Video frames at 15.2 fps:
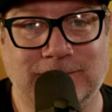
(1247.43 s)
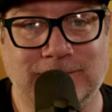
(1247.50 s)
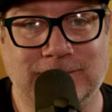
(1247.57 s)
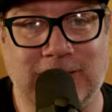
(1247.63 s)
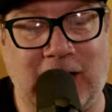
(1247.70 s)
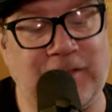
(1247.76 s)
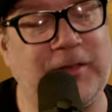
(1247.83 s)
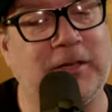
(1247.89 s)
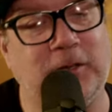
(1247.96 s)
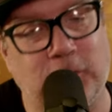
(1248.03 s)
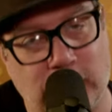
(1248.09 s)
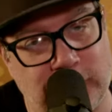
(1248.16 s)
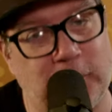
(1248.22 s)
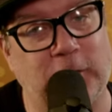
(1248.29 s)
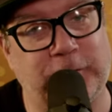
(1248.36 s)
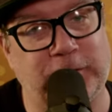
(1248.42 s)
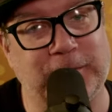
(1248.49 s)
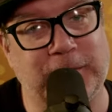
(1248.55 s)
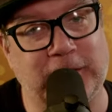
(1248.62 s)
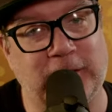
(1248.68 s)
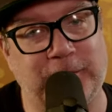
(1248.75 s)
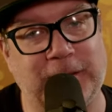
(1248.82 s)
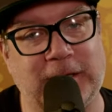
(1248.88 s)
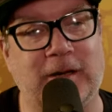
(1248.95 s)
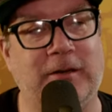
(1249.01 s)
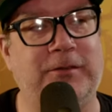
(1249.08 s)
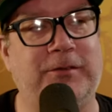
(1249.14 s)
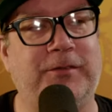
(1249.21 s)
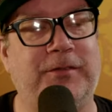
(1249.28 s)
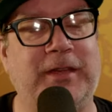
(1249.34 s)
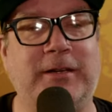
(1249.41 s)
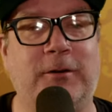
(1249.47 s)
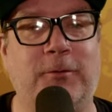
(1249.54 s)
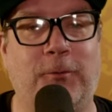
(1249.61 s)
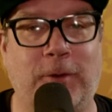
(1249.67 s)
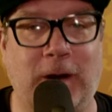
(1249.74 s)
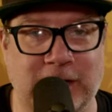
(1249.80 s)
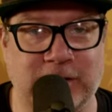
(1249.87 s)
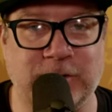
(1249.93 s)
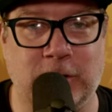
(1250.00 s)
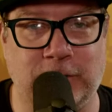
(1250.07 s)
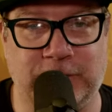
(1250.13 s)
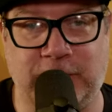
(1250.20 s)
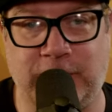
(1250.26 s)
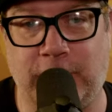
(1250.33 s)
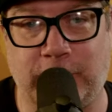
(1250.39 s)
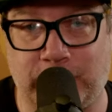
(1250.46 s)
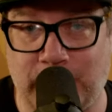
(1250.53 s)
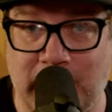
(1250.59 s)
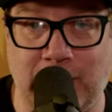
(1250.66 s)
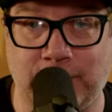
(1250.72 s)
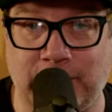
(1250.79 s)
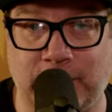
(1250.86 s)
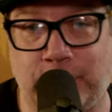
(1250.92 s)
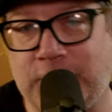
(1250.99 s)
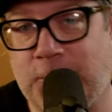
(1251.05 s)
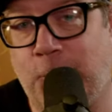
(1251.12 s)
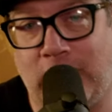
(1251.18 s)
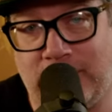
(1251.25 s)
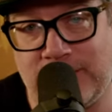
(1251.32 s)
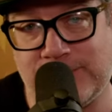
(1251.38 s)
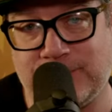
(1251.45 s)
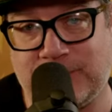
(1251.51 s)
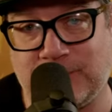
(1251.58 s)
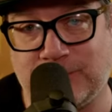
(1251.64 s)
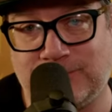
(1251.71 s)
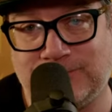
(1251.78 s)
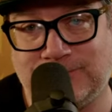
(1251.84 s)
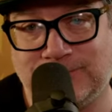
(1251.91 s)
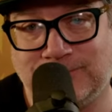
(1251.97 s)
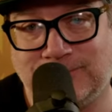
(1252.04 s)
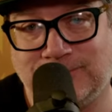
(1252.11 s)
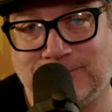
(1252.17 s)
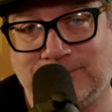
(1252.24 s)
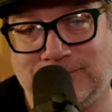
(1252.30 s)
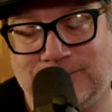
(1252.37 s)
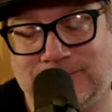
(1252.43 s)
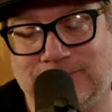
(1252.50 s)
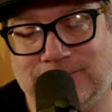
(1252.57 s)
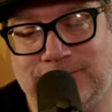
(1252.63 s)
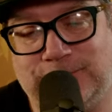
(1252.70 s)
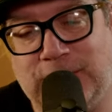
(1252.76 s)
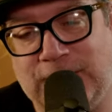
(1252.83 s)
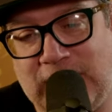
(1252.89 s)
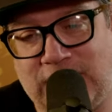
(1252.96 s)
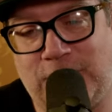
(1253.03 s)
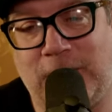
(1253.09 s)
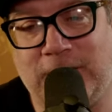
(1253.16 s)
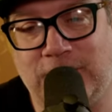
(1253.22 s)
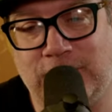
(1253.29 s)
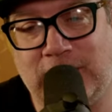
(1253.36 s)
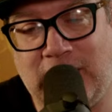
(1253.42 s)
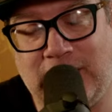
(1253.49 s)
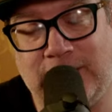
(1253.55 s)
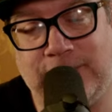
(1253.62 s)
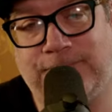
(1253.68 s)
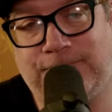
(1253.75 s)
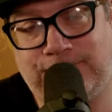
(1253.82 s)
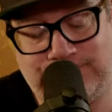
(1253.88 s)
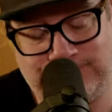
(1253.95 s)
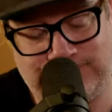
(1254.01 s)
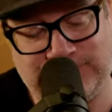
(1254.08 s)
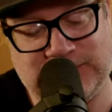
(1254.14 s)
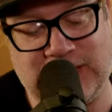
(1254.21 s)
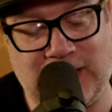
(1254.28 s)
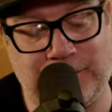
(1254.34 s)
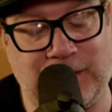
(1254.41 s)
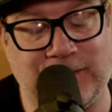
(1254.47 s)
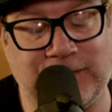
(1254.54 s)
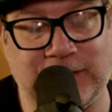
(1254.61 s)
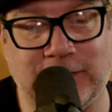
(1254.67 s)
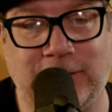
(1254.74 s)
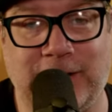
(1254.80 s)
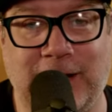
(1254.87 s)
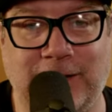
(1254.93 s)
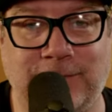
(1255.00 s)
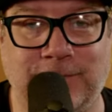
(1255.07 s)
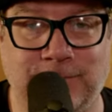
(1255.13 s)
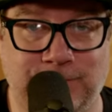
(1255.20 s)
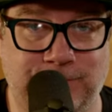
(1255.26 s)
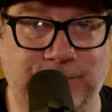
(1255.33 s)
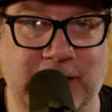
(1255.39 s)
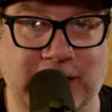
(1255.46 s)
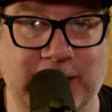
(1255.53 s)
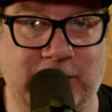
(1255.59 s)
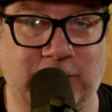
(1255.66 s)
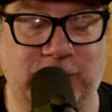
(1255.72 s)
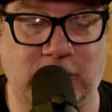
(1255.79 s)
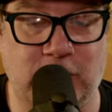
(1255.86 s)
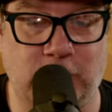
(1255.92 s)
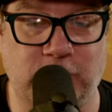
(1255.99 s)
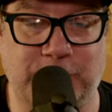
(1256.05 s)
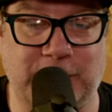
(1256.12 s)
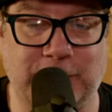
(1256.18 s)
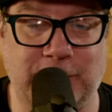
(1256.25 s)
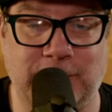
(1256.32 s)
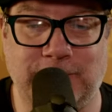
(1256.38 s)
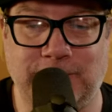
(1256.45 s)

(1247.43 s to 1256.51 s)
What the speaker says: I think you're mostly bitter because they didn't ride Jones into the ground like we wanted him to. But that's why you and I tap on the internet and they actually coach people.